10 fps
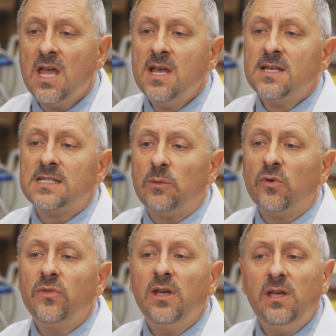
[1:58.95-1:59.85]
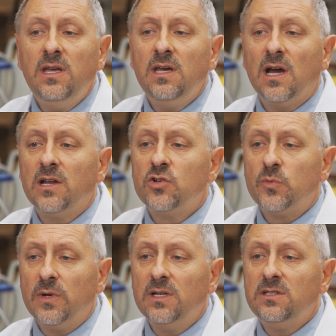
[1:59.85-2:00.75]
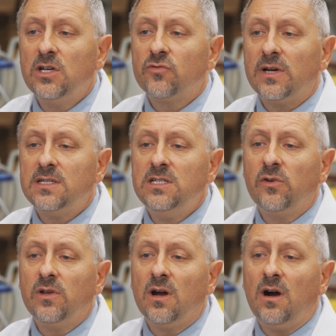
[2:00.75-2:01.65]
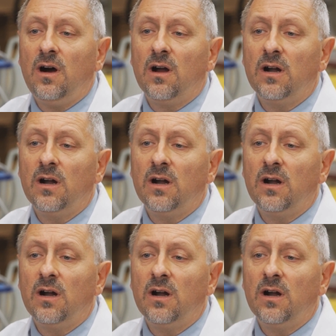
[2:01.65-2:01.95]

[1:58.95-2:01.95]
Some of the key eligibility criteria are